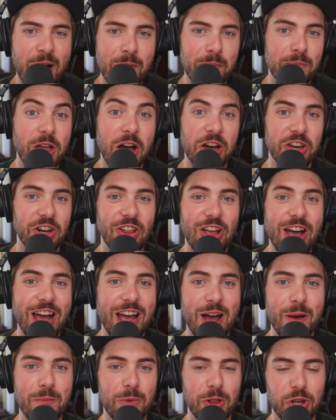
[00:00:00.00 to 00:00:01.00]
gonna
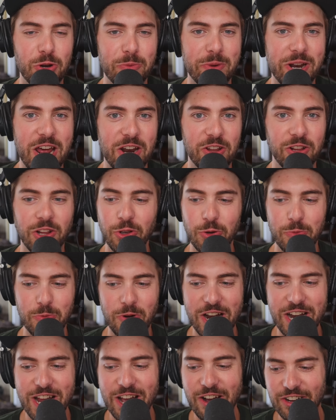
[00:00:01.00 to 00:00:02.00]
lie, I'm a little bit out of the
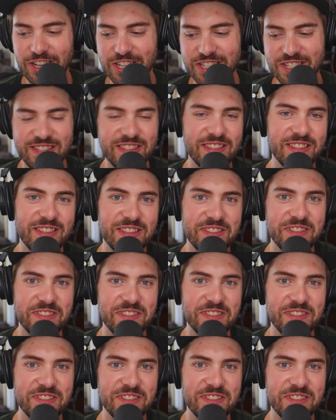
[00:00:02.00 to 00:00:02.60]
loop right now because.